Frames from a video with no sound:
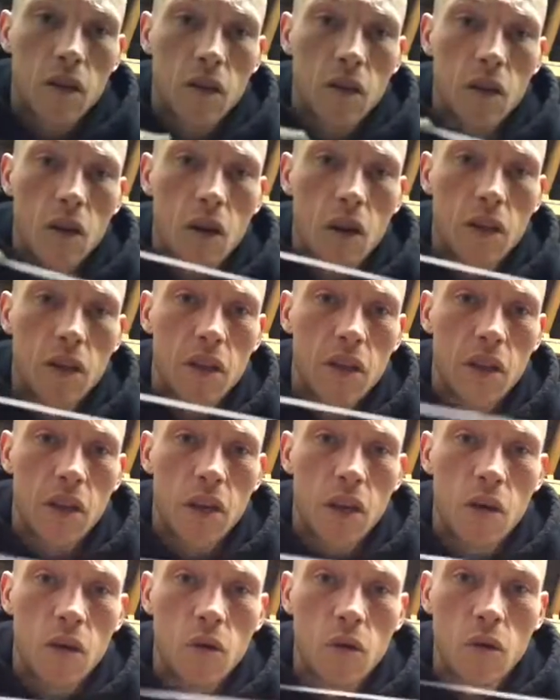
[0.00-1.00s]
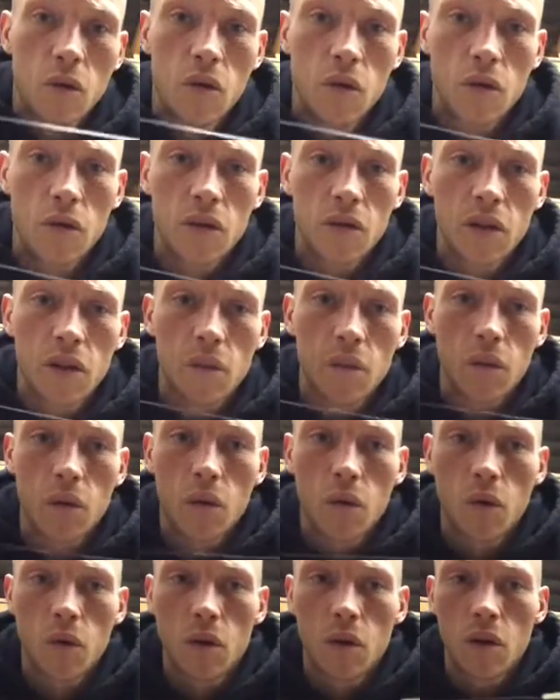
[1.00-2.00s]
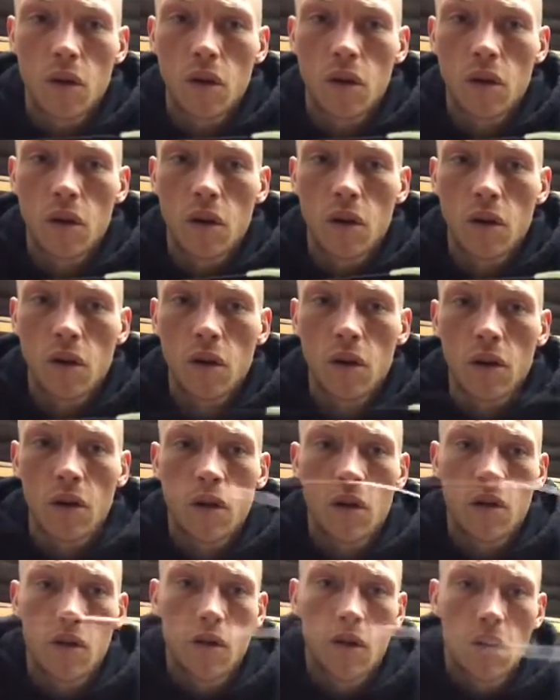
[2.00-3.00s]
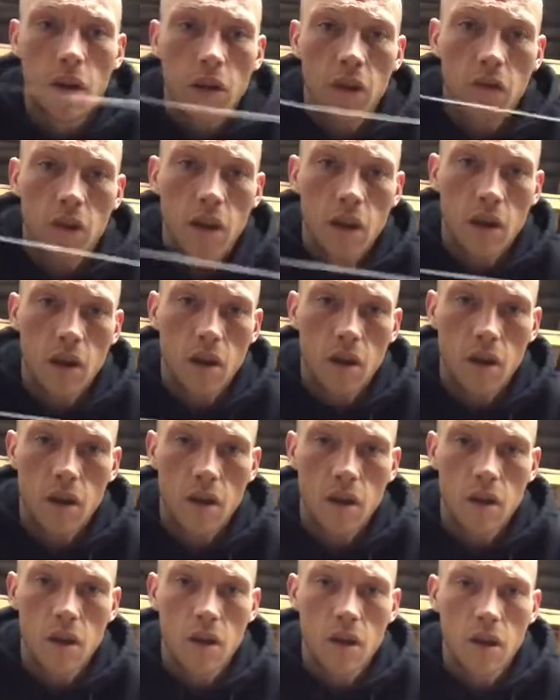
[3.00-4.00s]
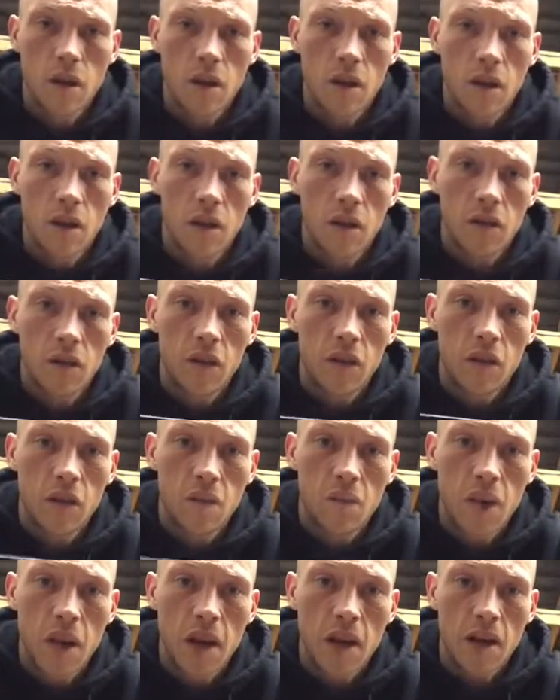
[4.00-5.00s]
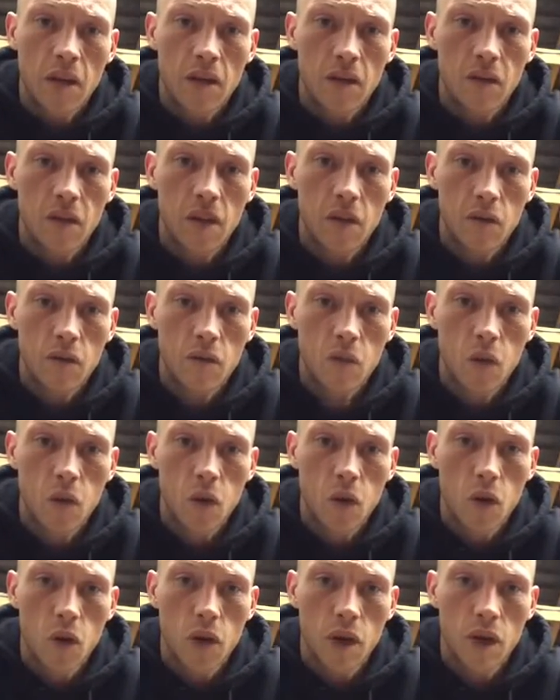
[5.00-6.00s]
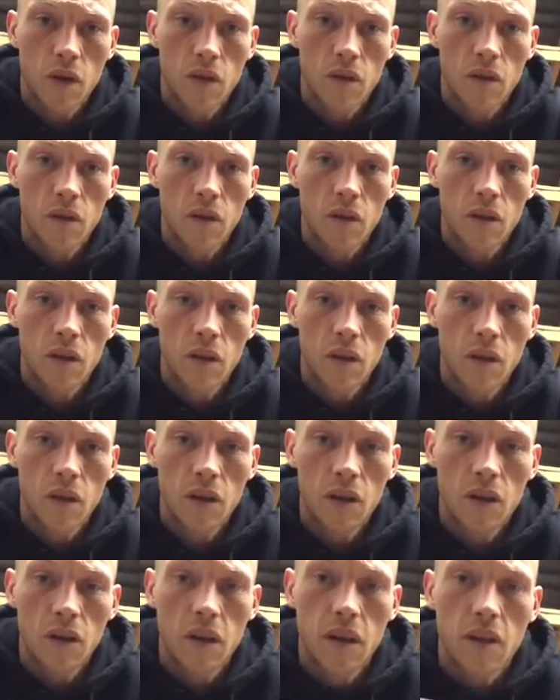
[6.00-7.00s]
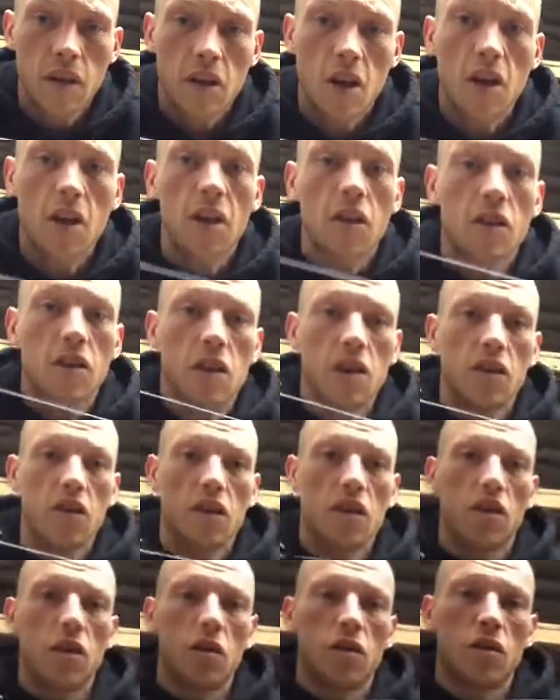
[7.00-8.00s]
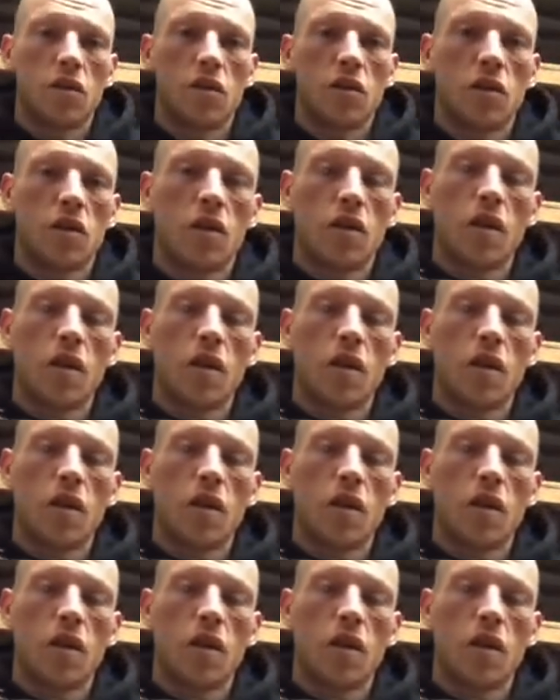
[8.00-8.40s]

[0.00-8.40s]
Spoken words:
Nice, little, simple, tiny rig. You see, you can barely see how small the hook is. You see, that's kind of the size I use.